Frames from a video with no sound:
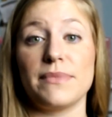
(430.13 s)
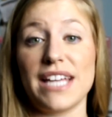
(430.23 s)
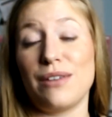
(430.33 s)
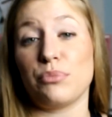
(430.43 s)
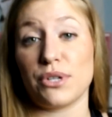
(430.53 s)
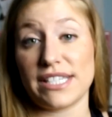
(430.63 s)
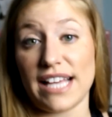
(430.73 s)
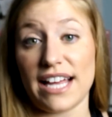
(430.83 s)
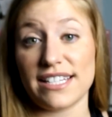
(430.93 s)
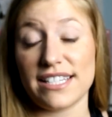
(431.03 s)

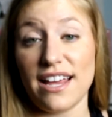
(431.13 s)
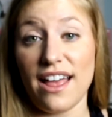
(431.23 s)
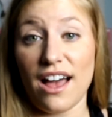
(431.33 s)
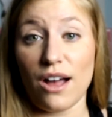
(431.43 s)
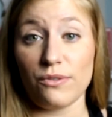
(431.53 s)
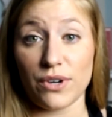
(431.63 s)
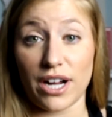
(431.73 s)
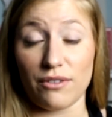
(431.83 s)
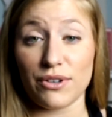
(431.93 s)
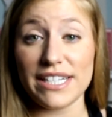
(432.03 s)
10% of
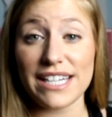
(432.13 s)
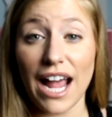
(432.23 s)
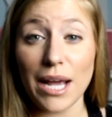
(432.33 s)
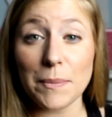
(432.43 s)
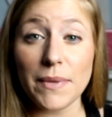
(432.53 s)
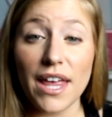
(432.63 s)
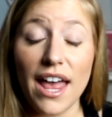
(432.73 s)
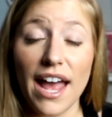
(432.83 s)
recovery time,